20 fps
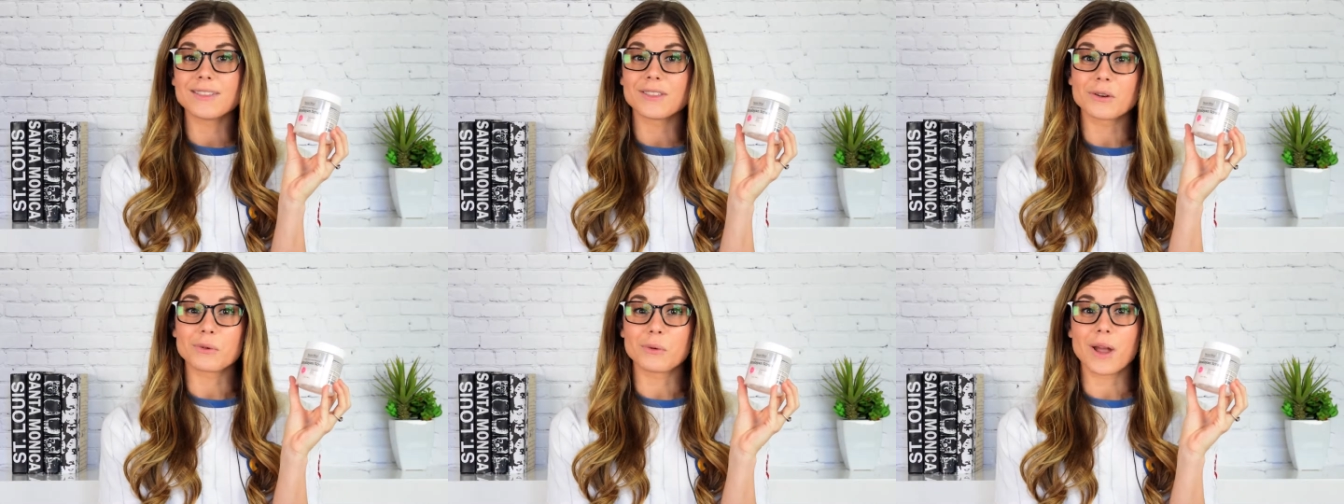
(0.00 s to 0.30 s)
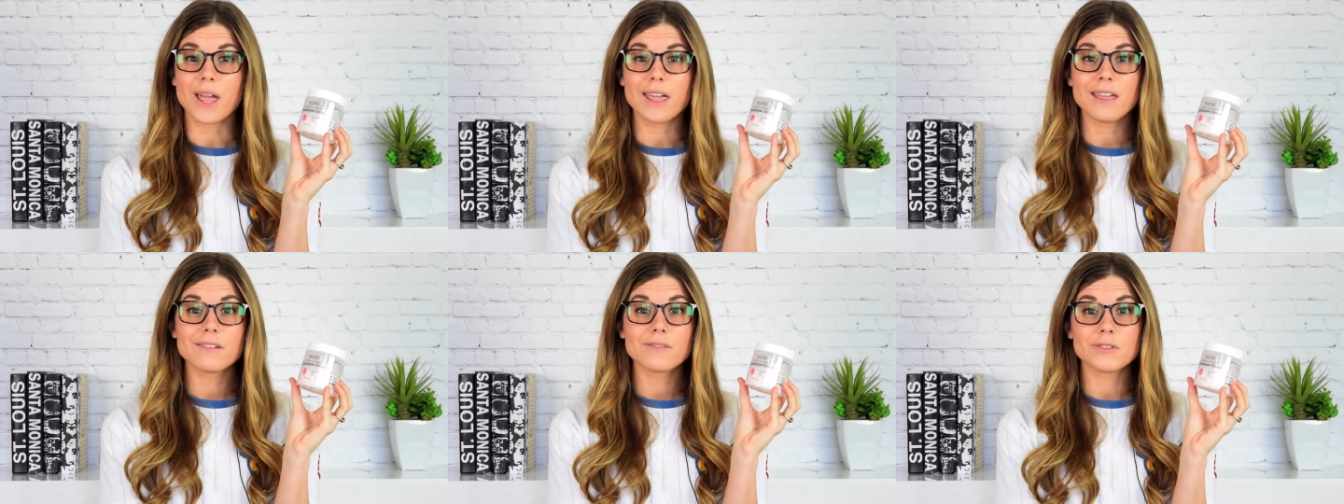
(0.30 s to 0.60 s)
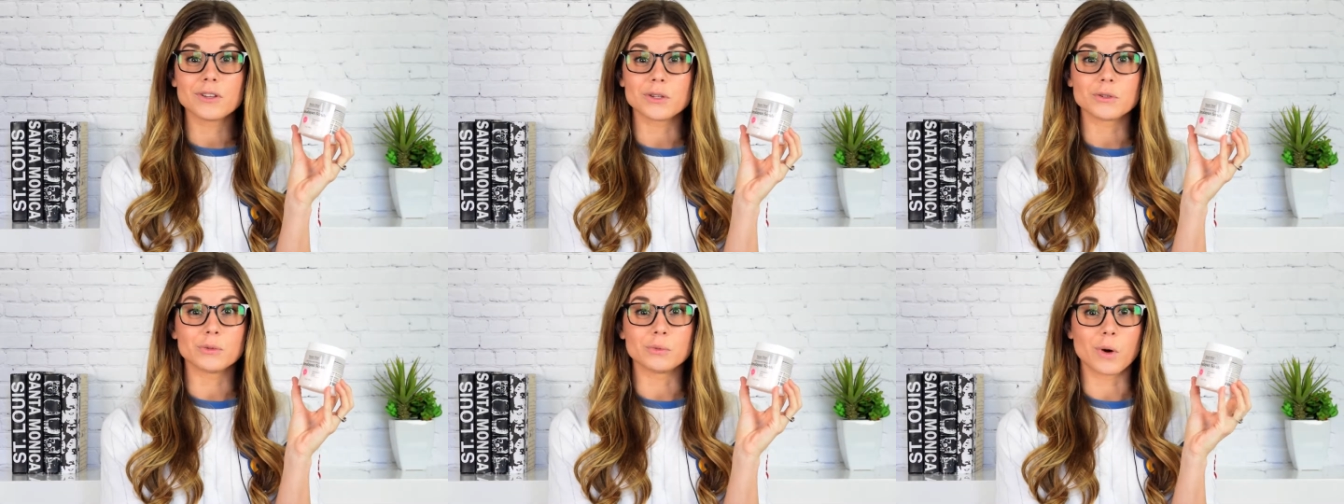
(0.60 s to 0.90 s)
Either way,
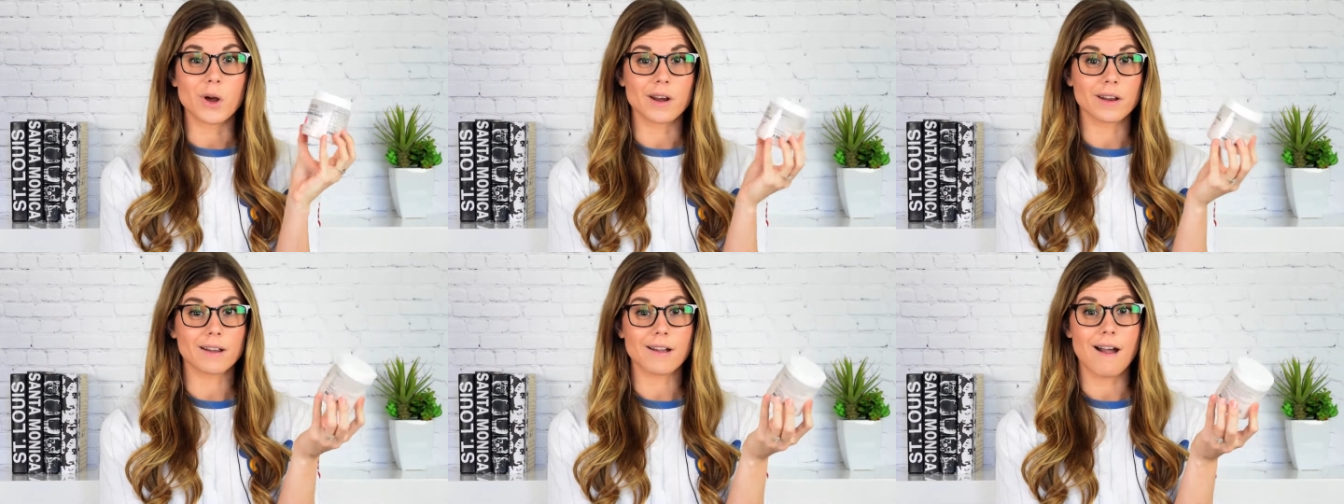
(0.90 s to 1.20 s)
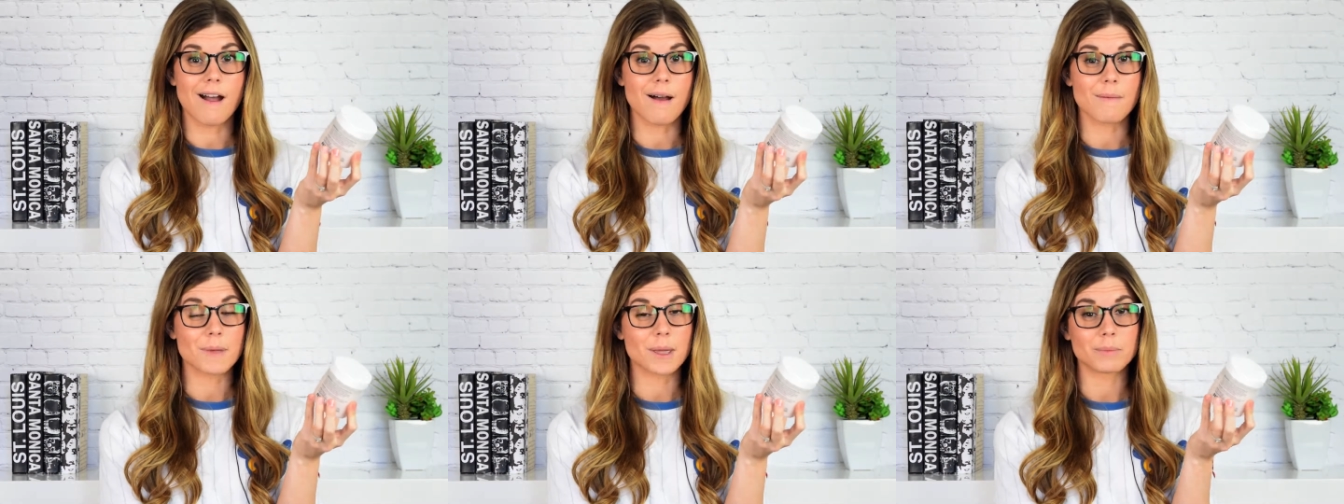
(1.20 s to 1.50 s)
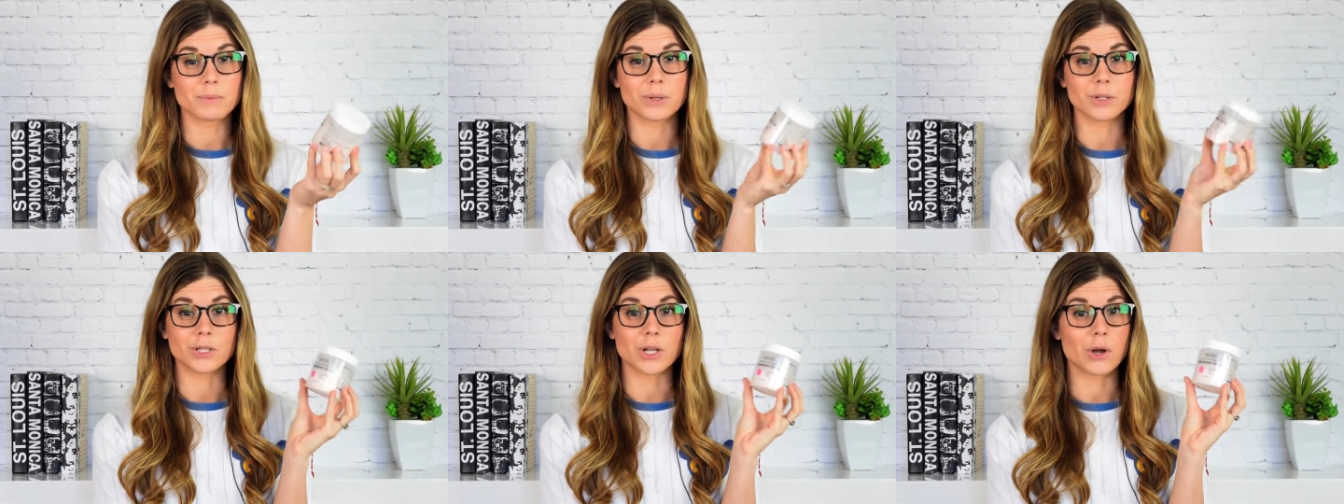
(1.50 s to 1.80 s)
if you'd want to
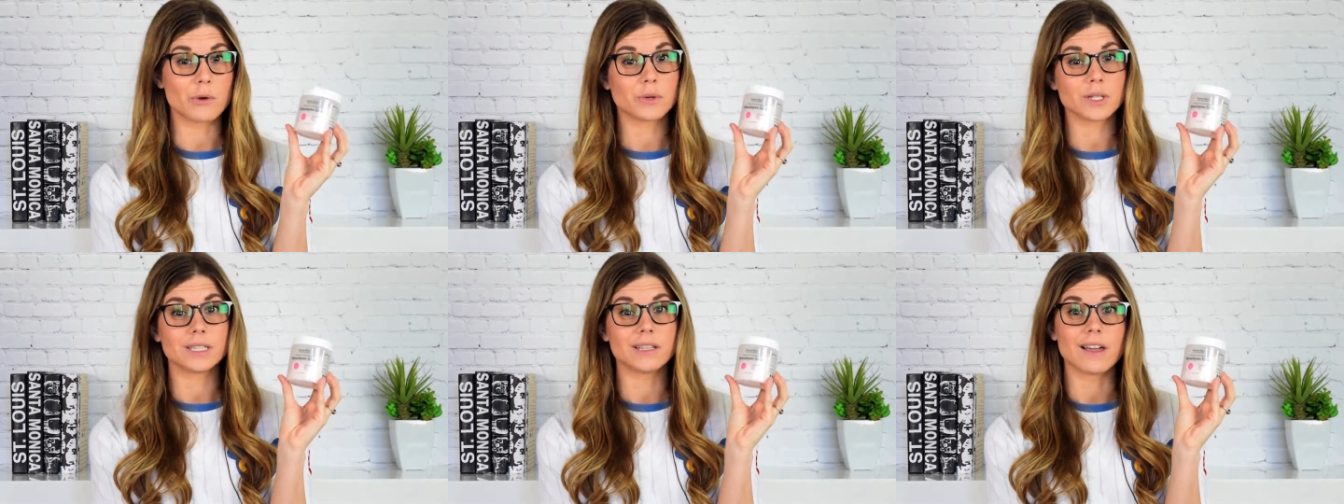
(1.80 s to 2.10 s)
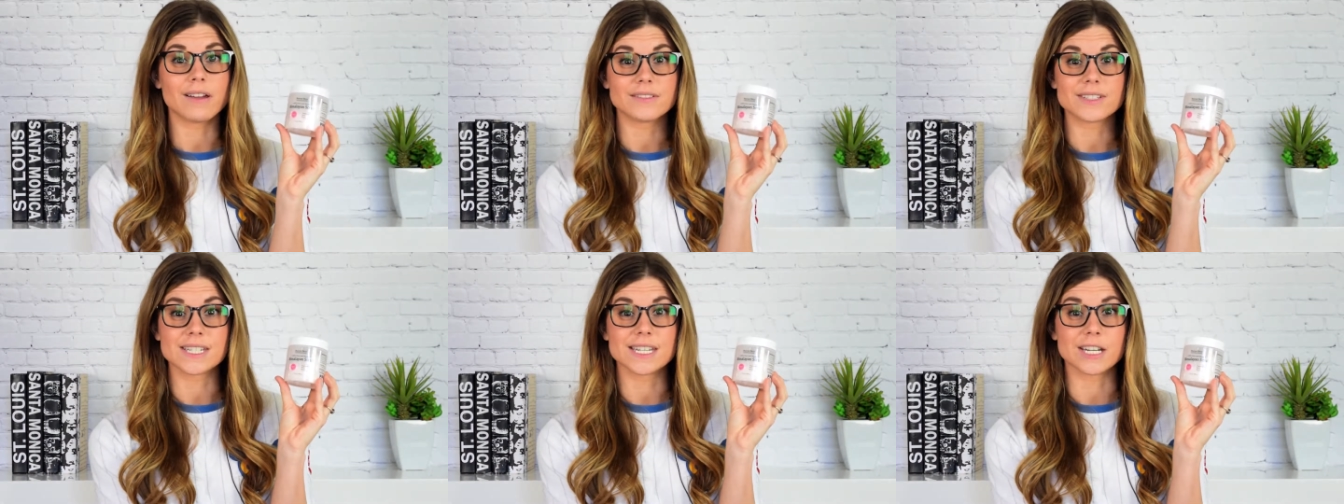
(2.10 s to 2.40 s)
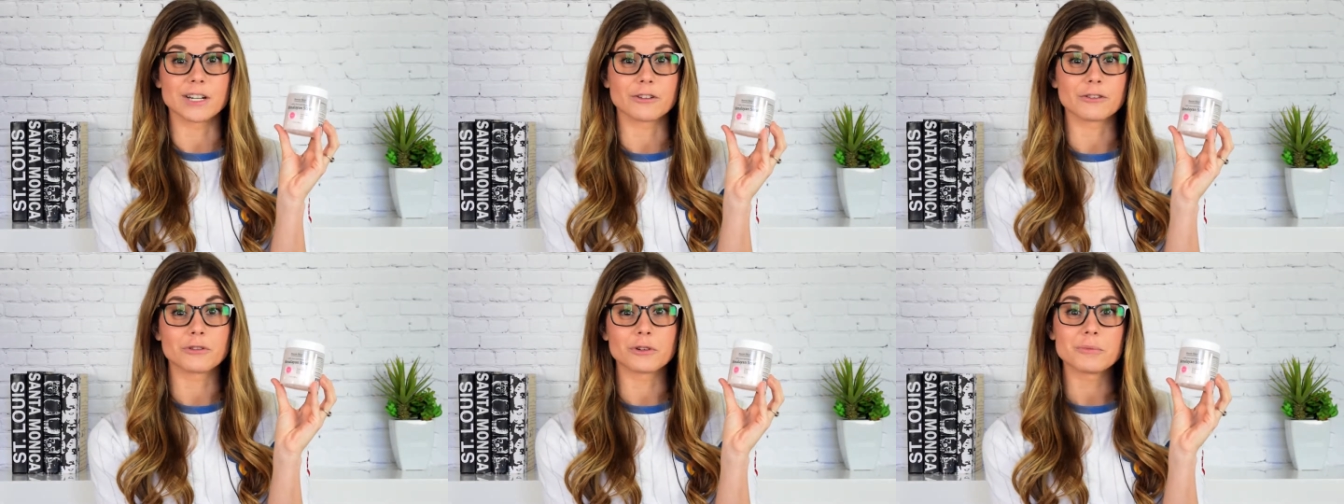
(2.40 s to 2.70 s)
comment below, we'd love to
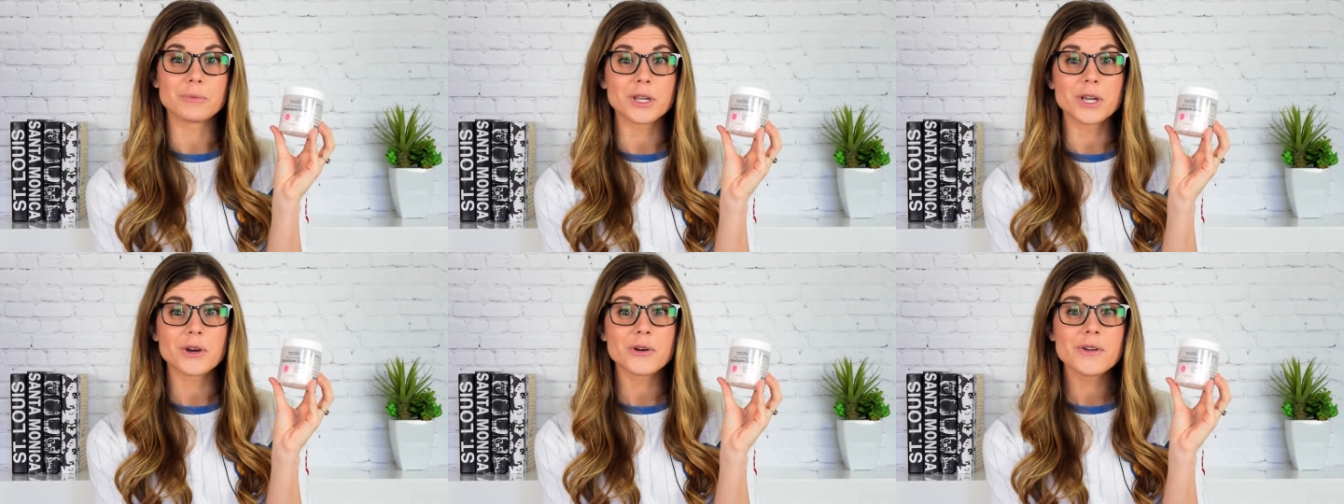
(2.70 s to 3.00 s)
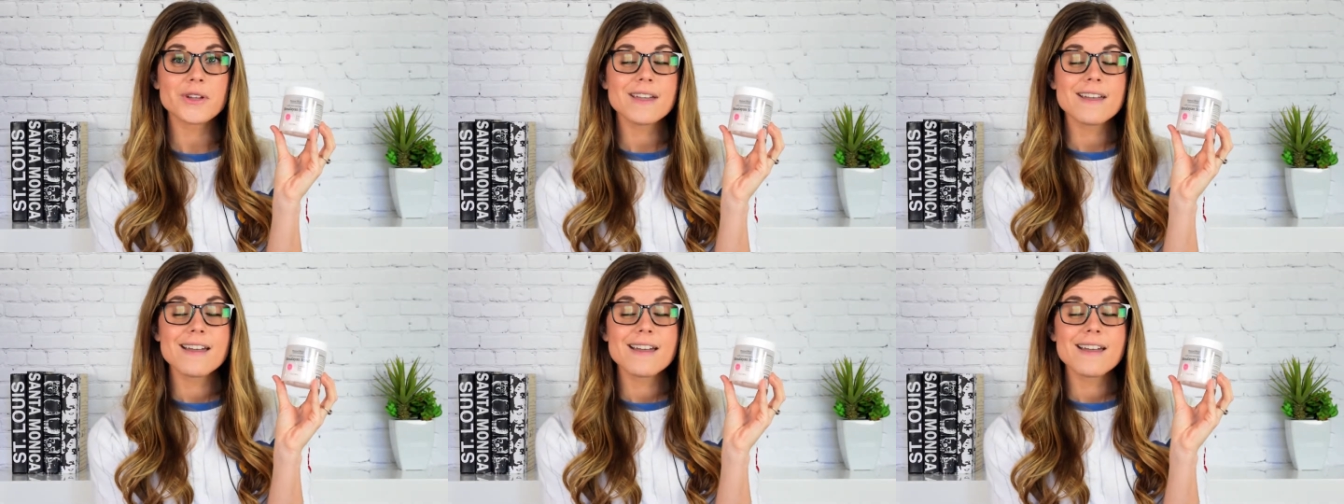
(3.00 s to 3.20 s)
hear from you.